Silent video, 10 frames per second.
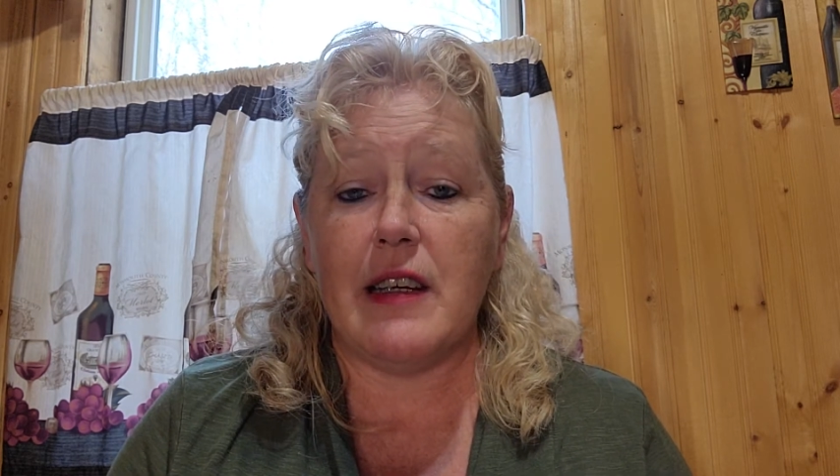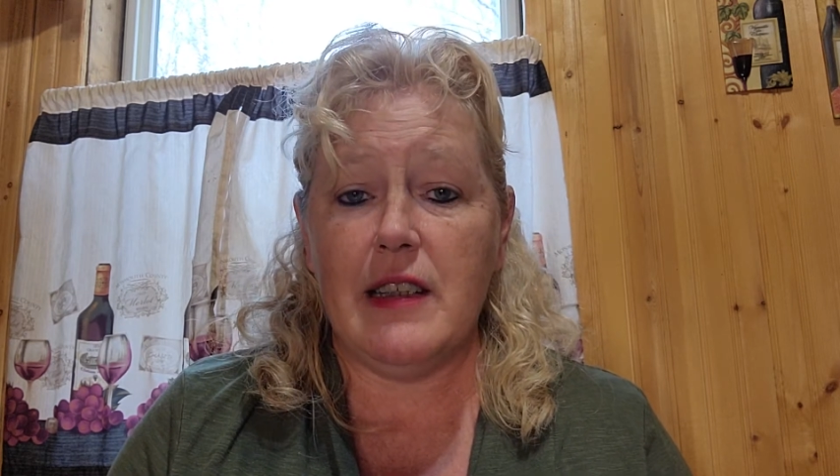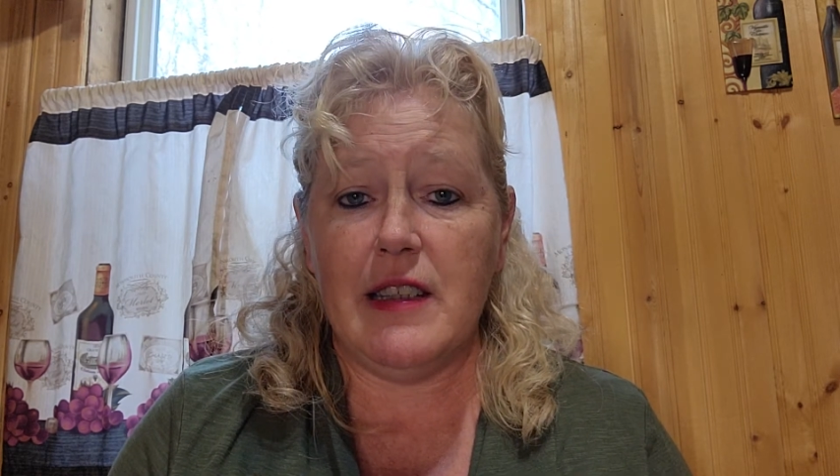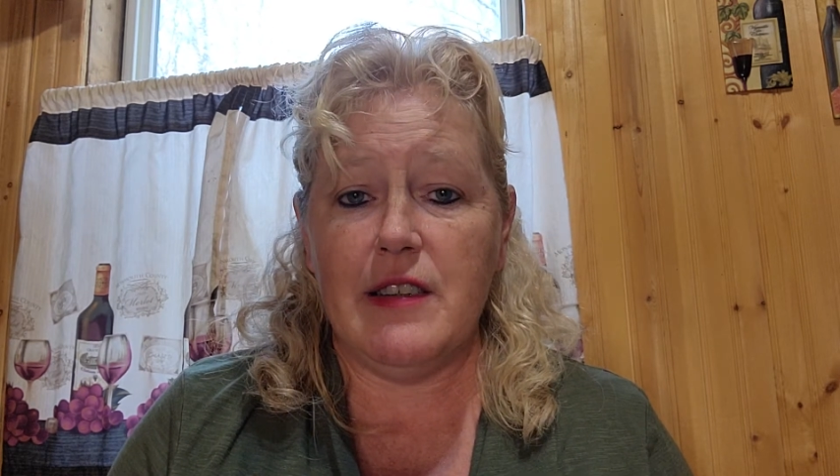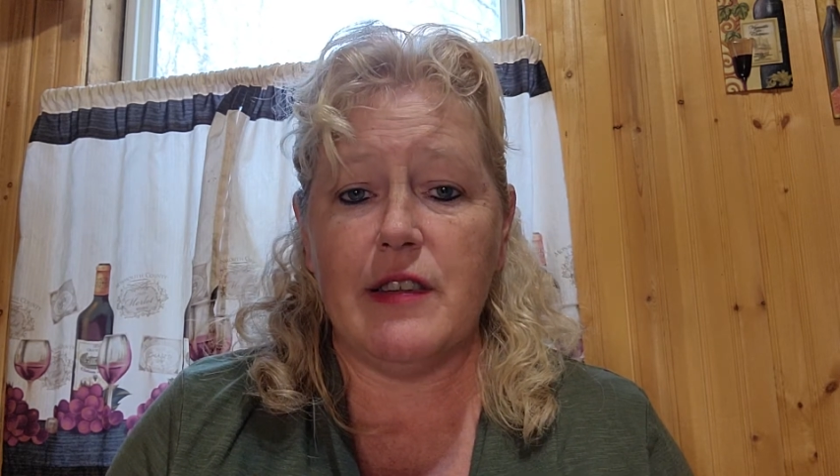
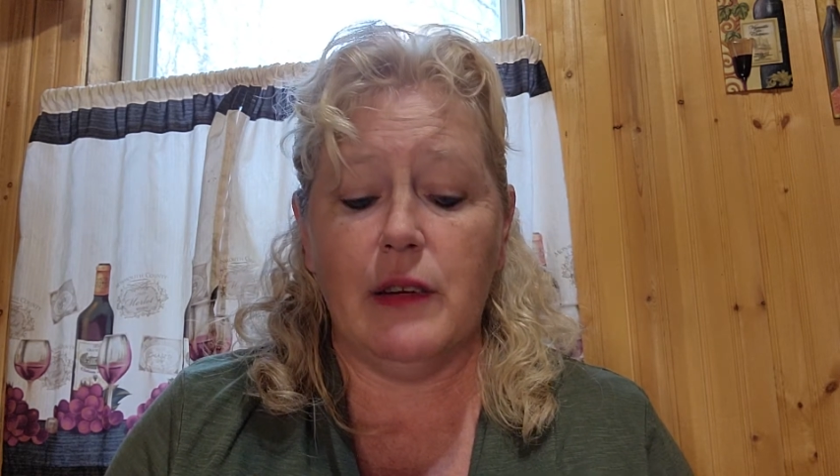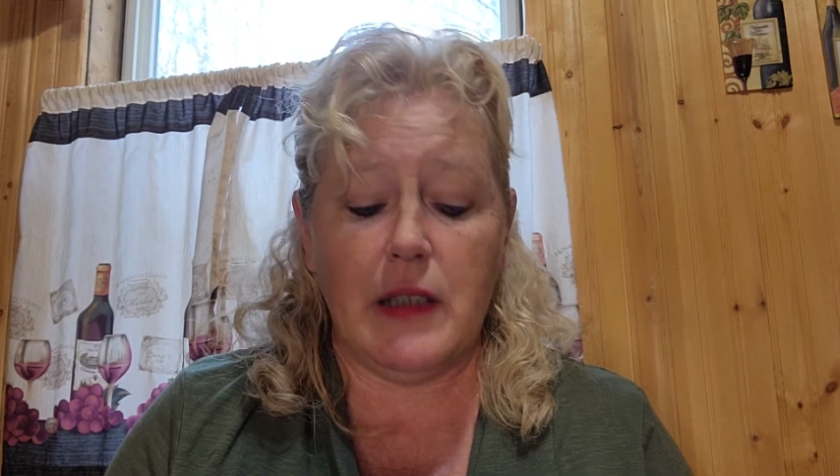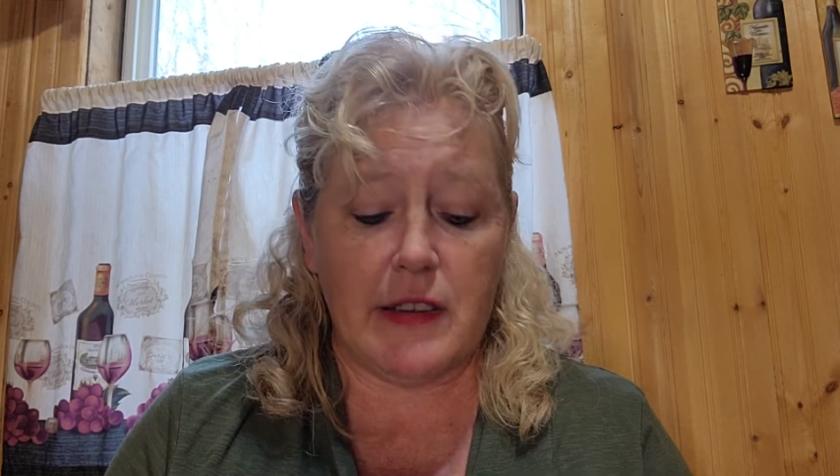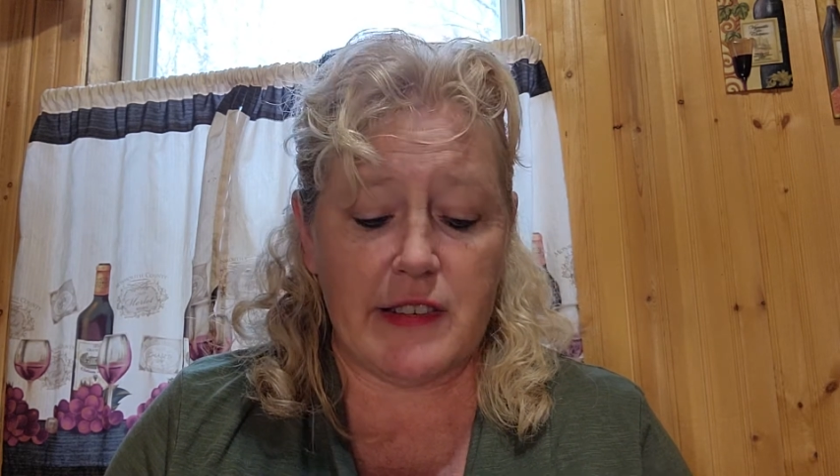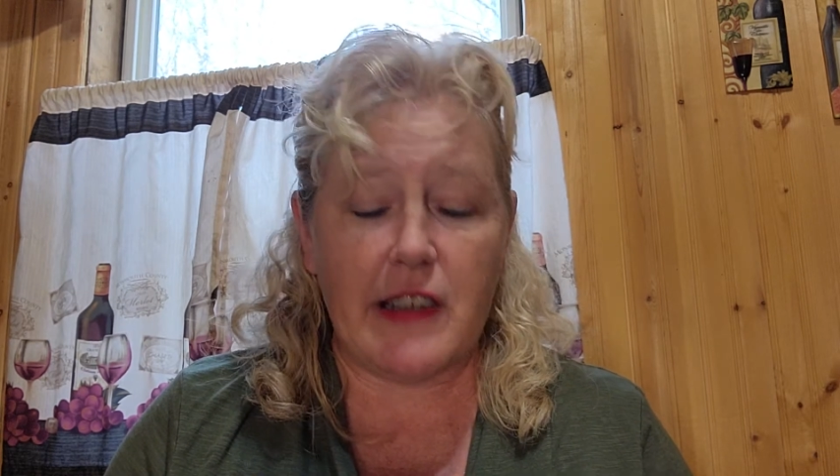easily
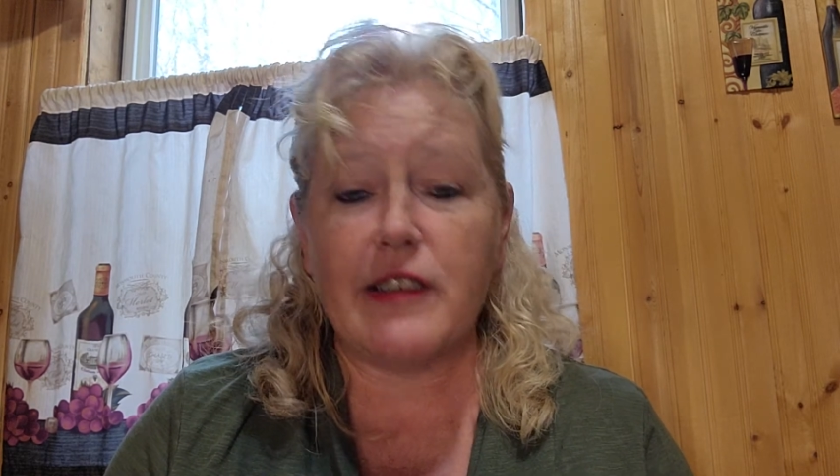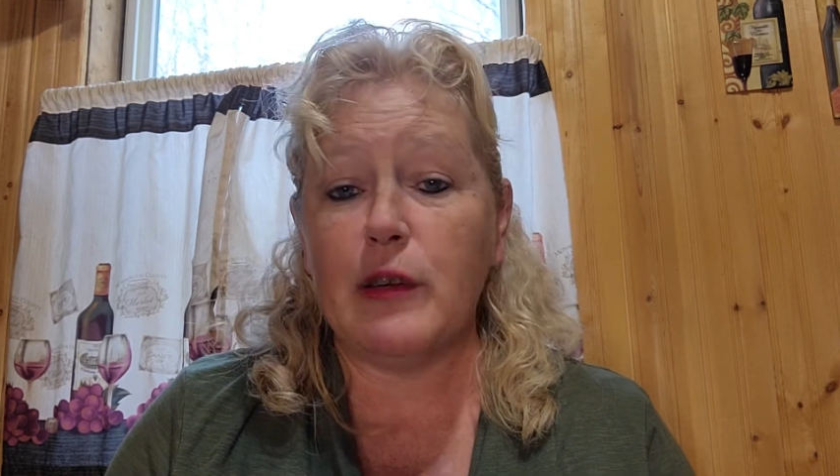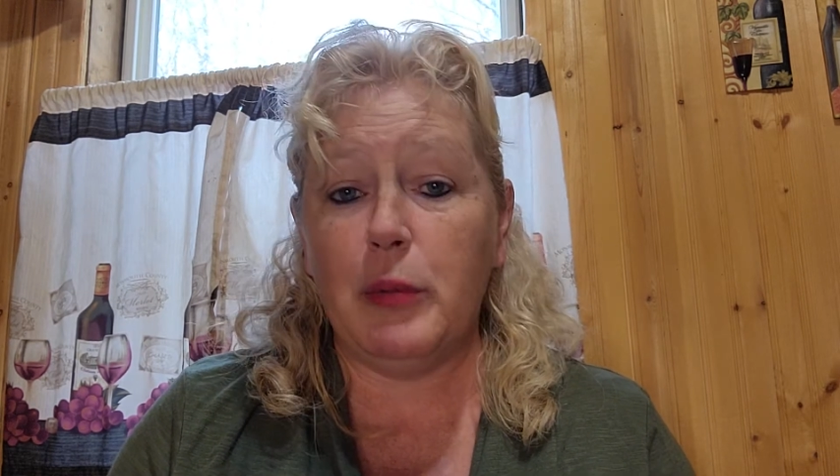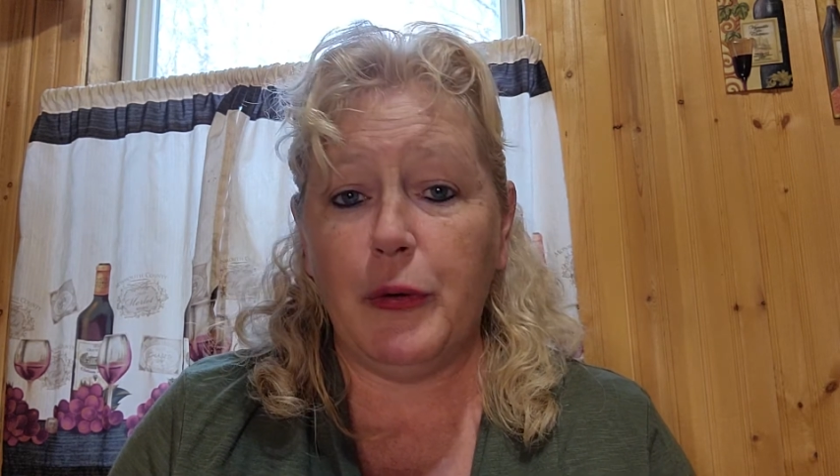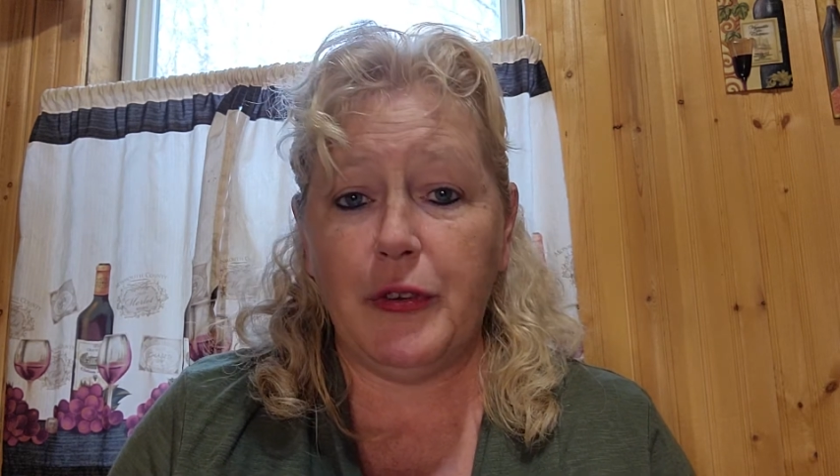
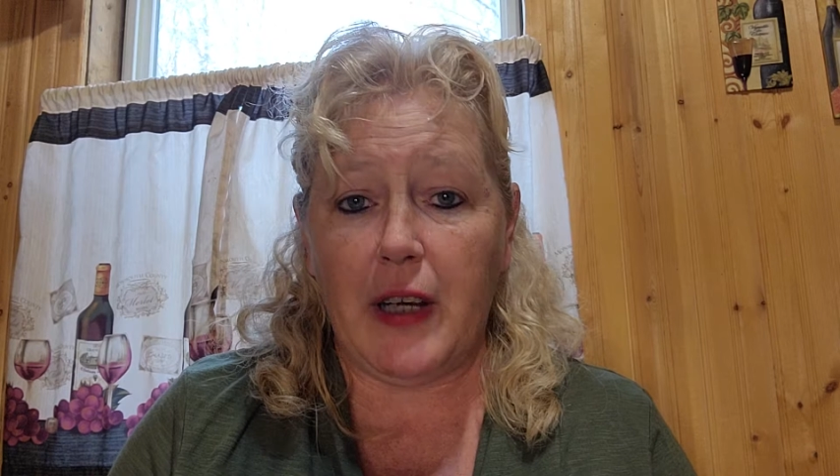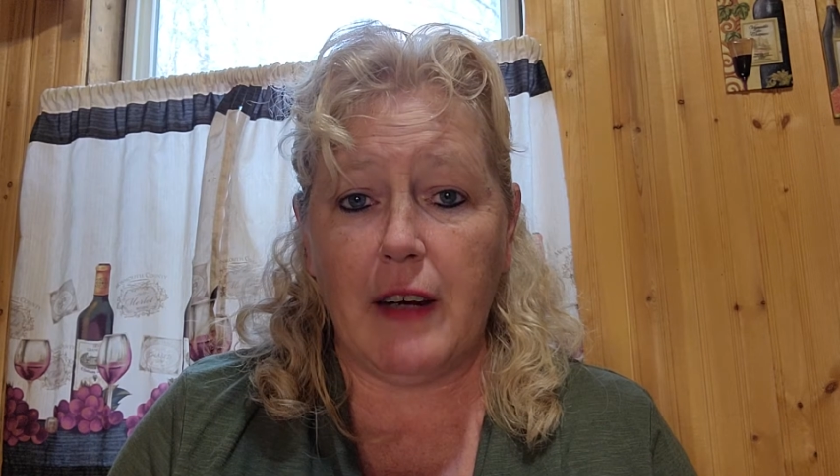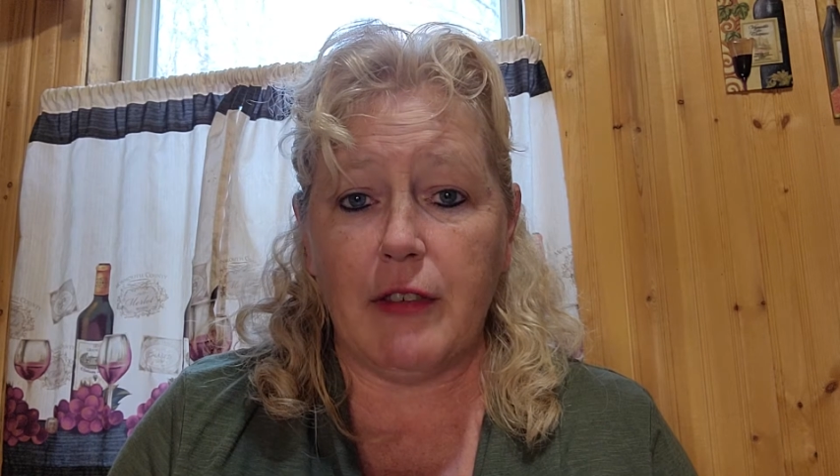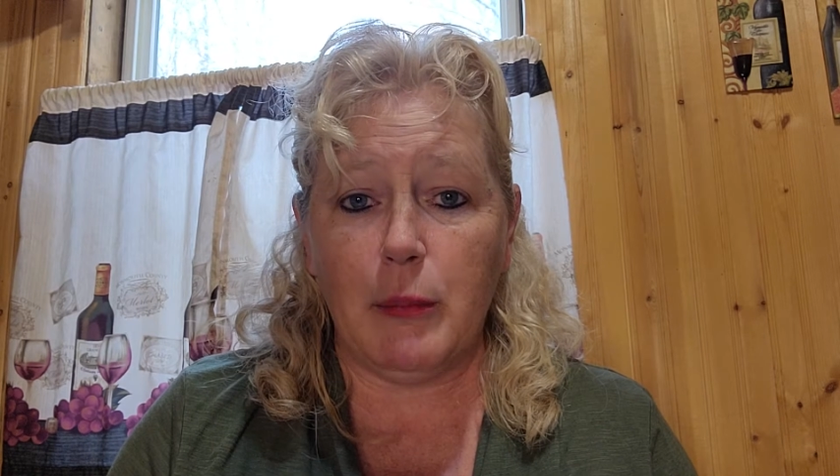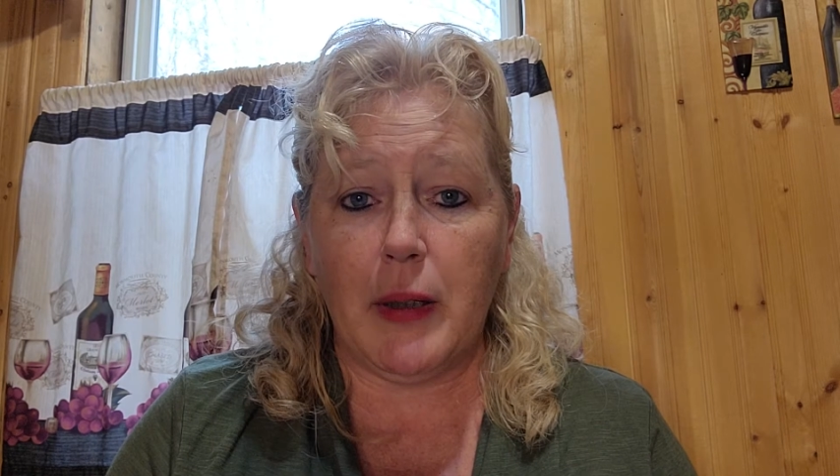accessible to
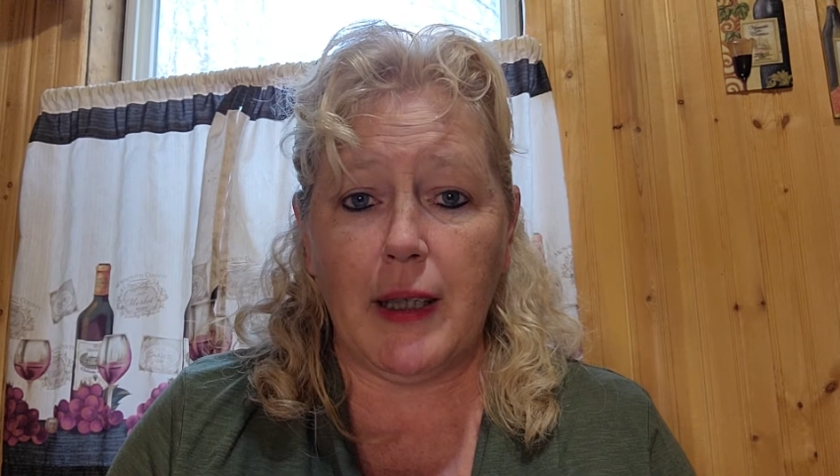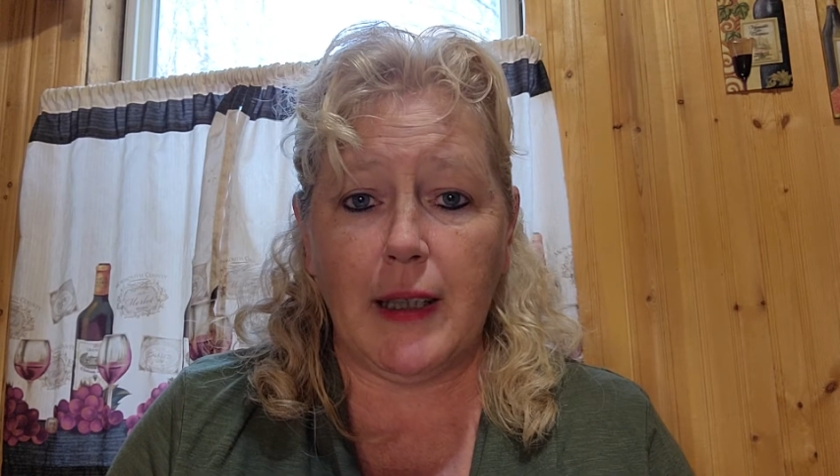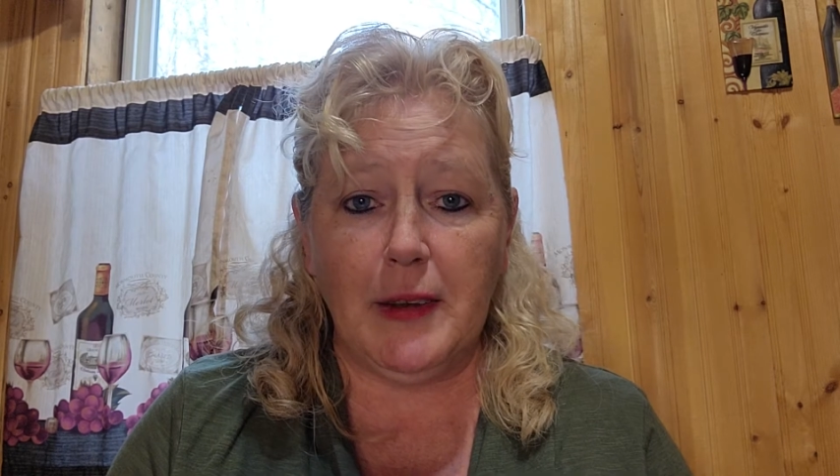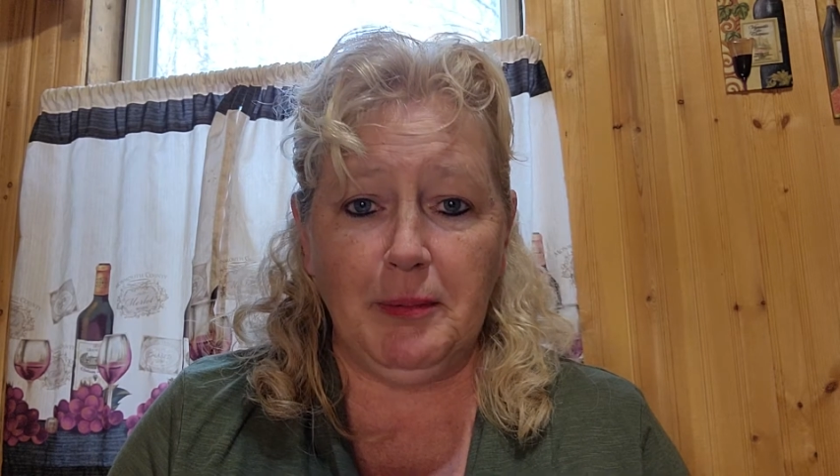everybody.